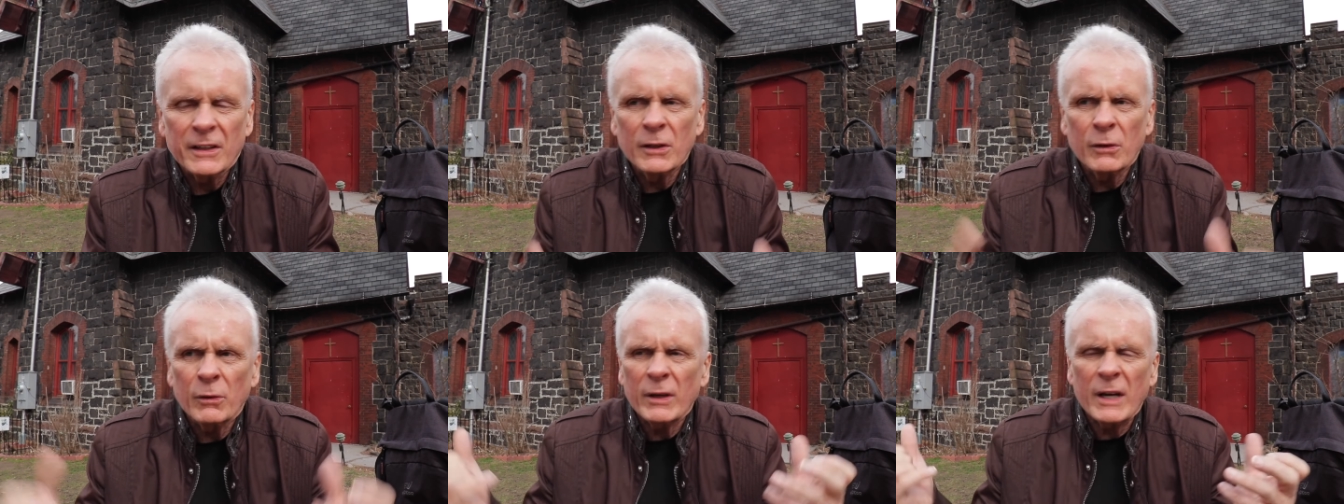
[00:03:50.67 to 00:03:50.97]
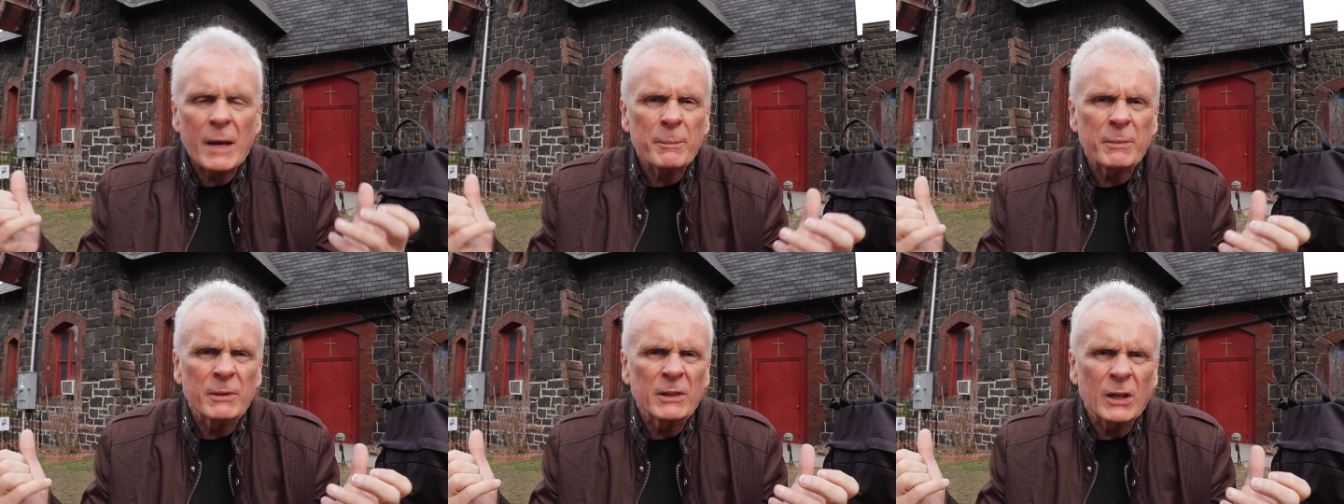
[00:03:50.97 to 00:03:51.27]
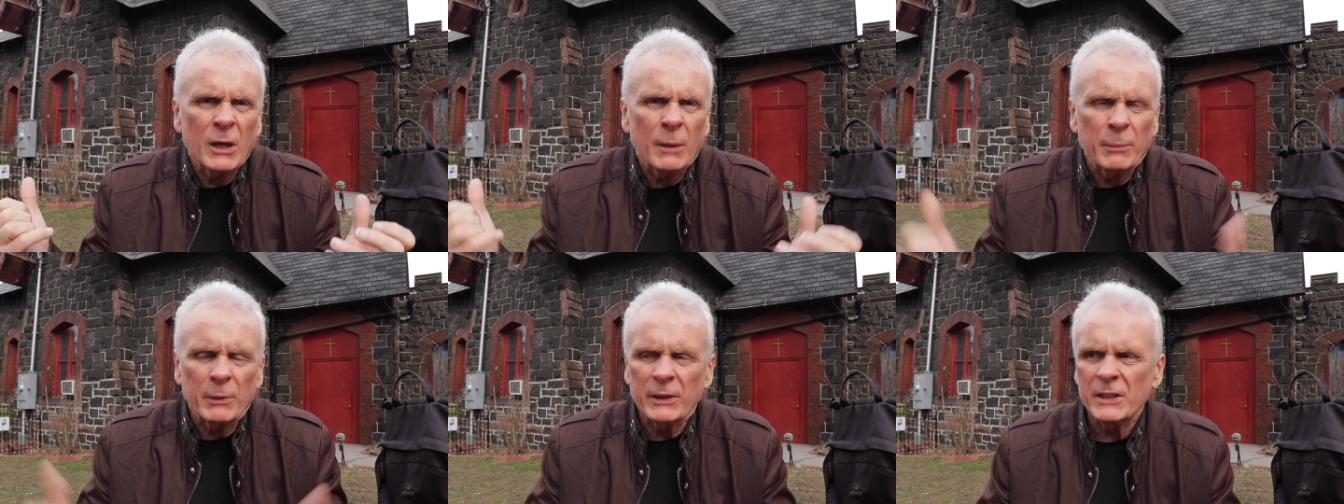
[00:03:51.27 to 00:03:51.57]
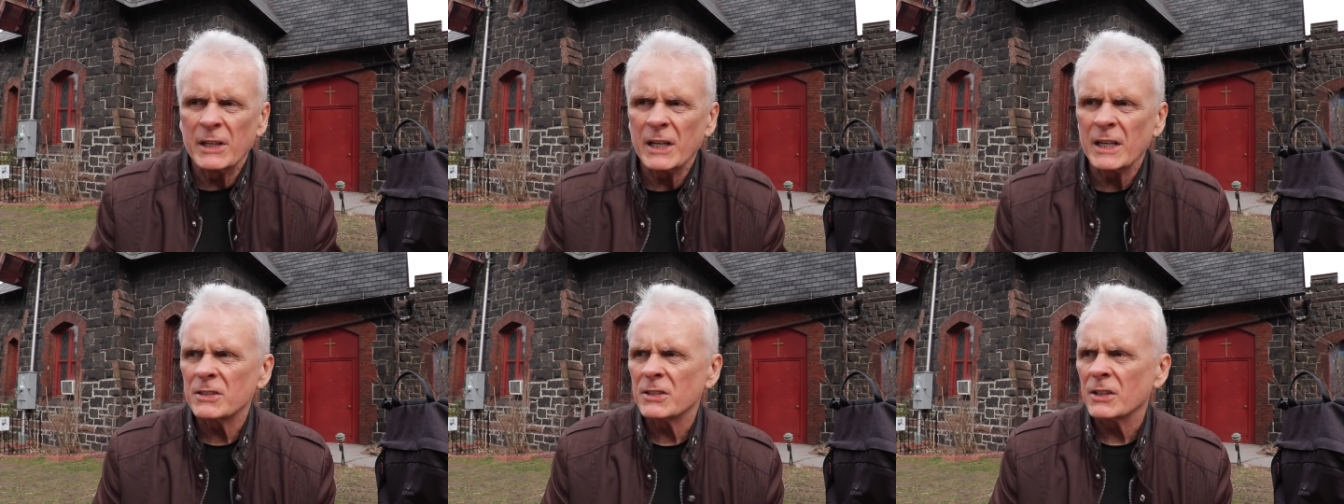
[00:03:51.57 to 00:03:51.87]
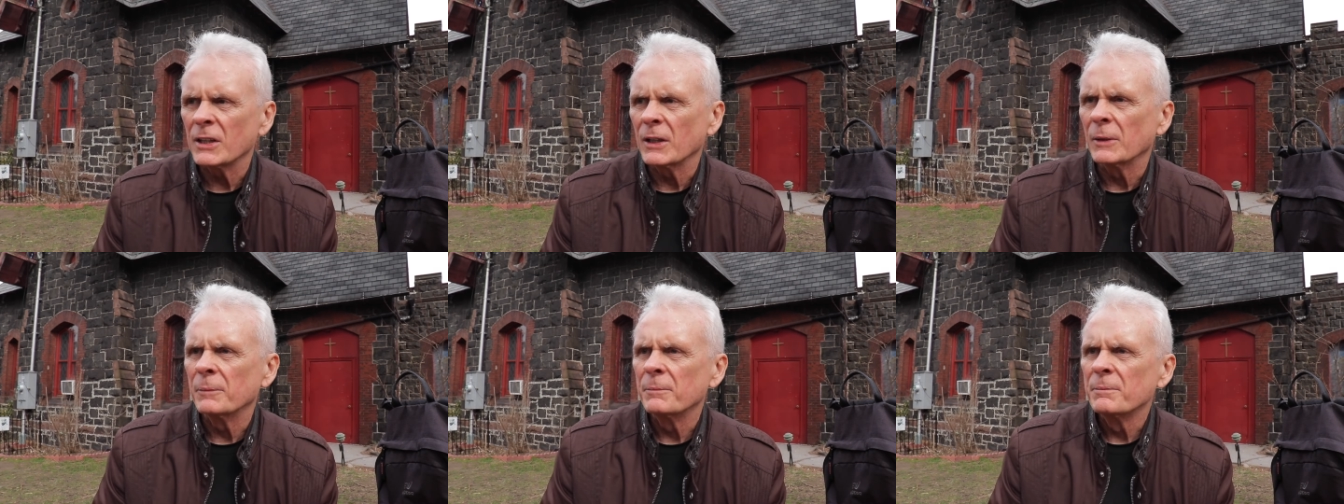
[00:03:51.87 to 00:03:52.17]
It only happened a couple of days
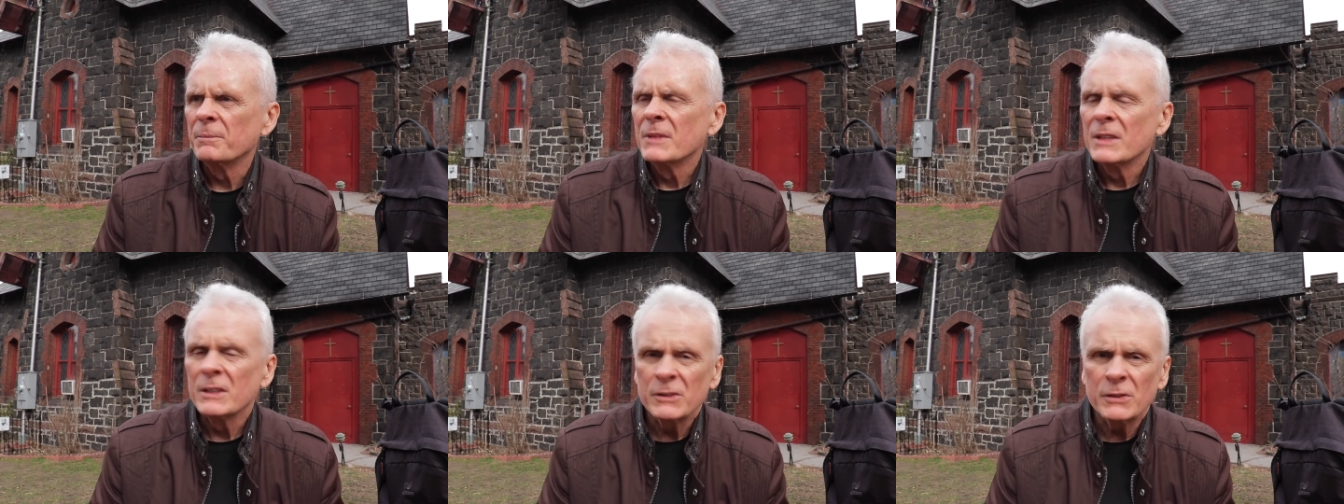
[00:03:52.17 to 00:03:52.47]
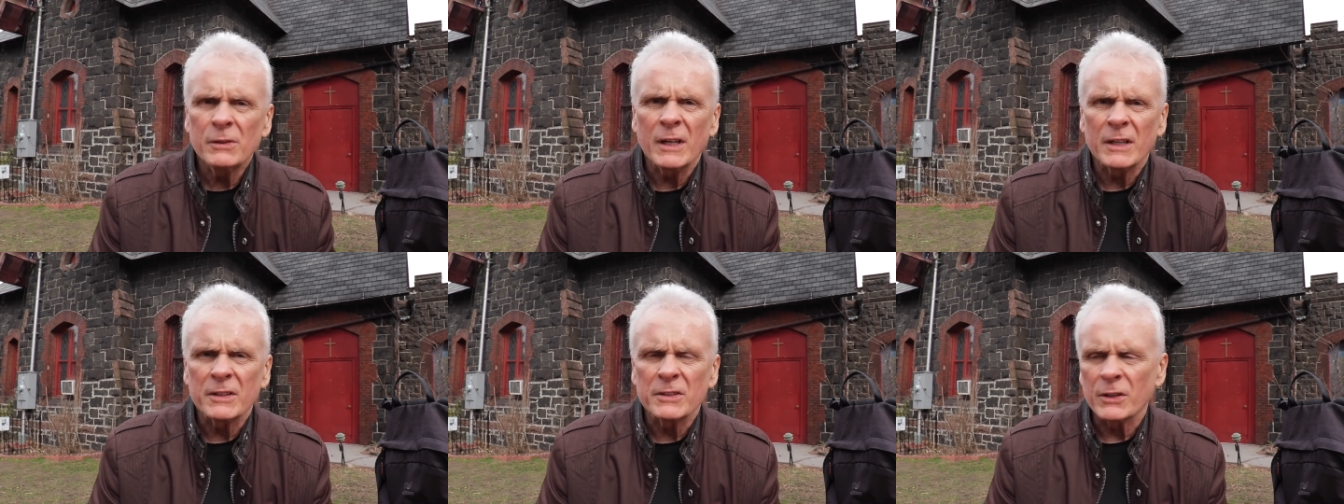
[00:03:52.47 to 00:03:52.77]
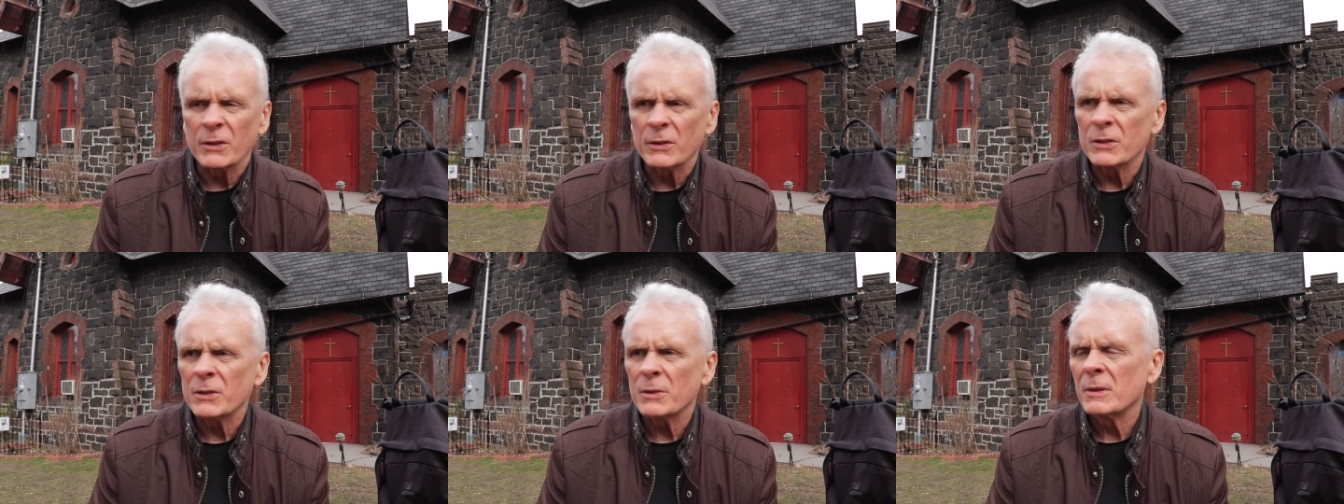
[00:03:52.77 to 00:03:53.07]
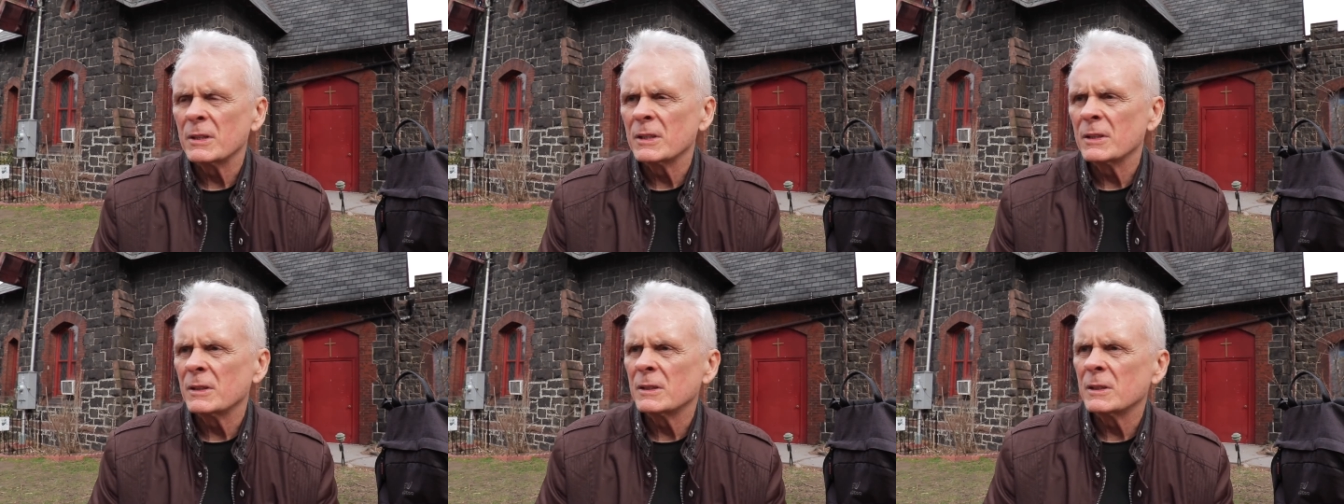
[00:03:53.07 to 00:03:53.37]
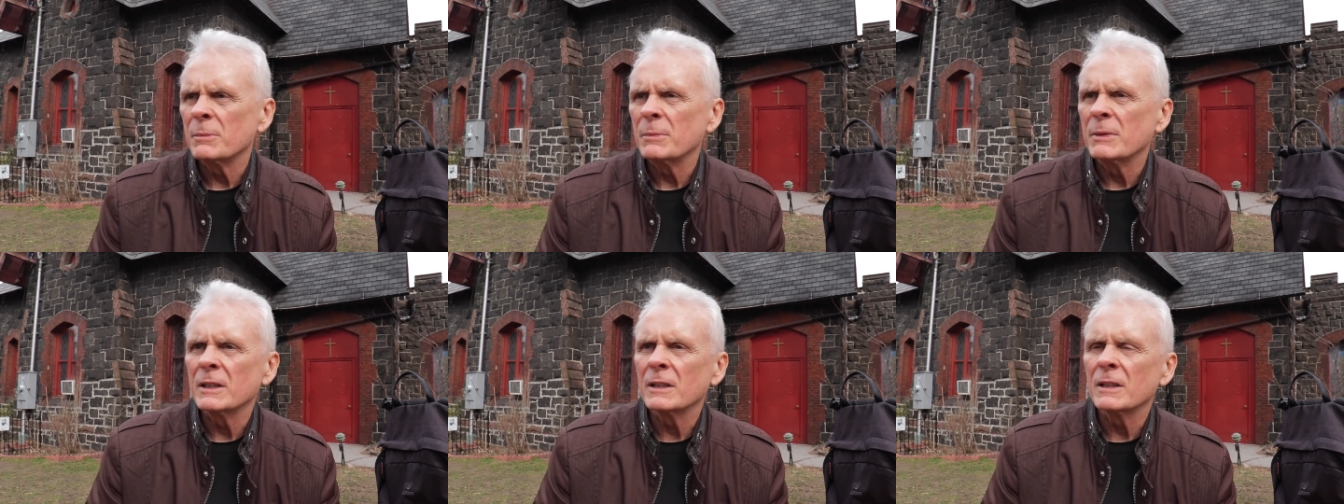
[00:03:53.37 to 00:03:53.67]
ago, two days ago to be,
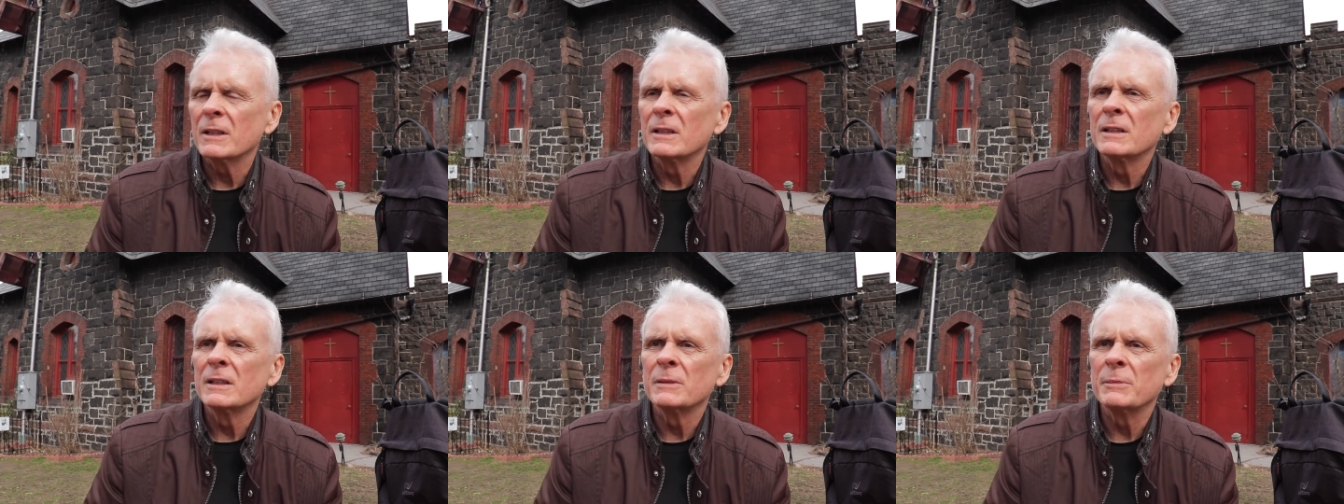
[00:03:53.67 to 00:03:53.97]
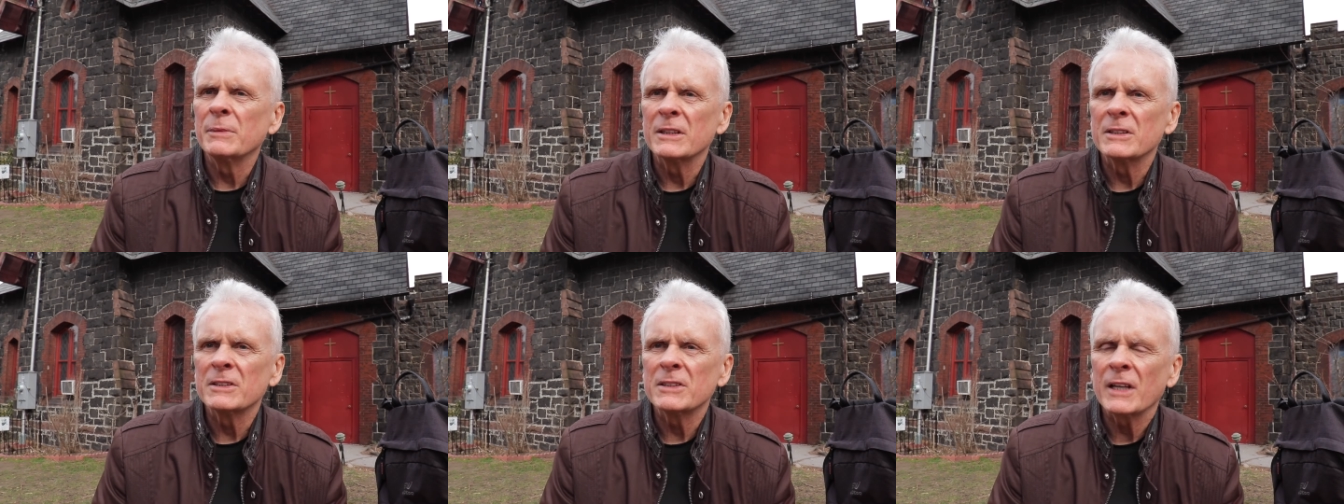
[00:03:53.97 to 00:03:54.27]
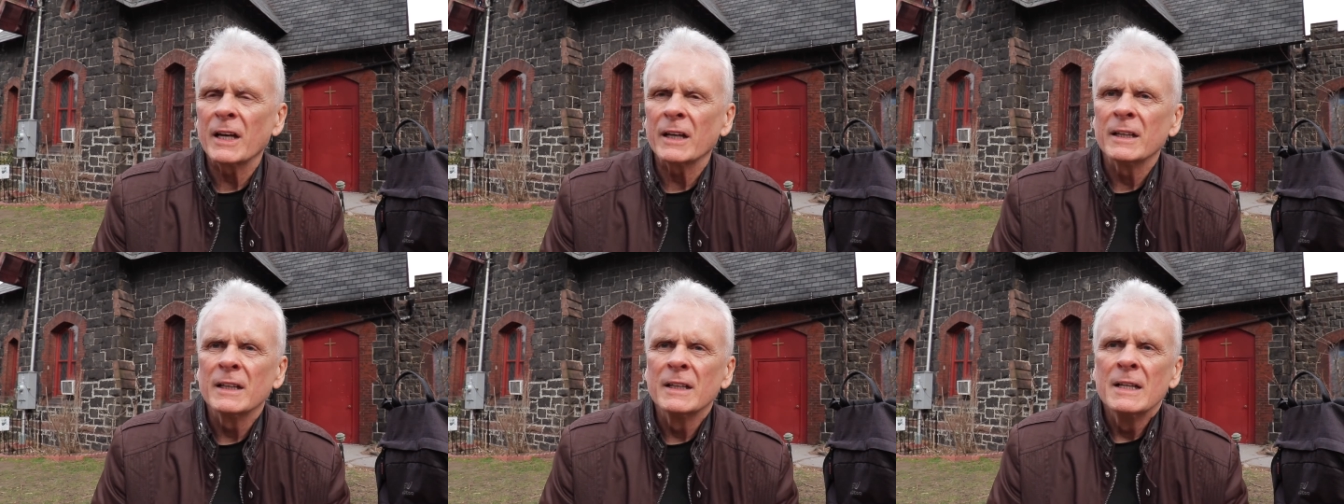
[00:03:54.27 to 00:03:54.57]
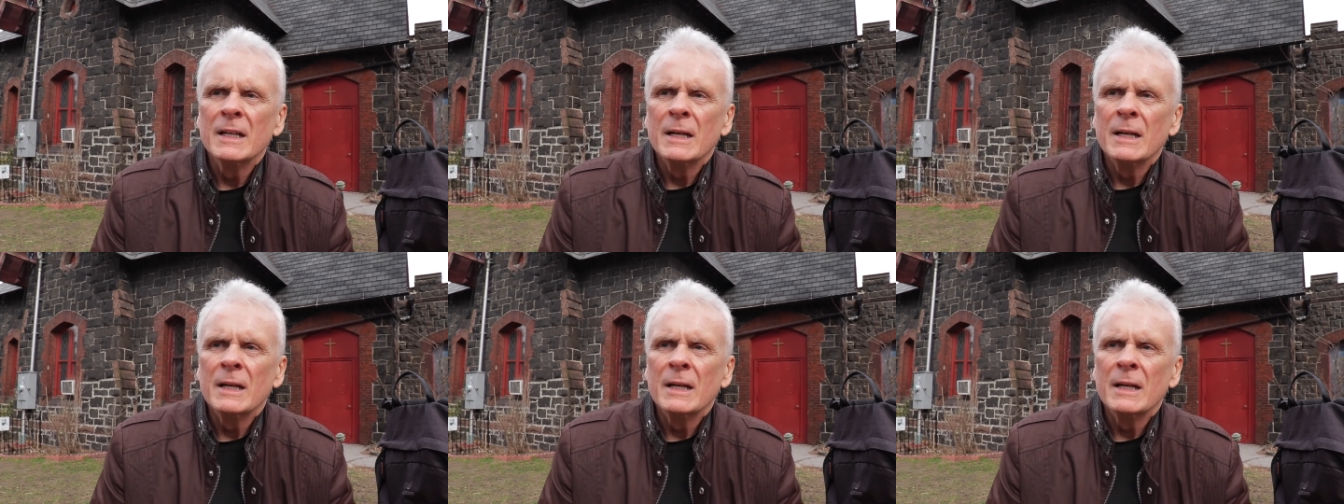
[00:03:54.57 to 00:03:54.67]
to be exact.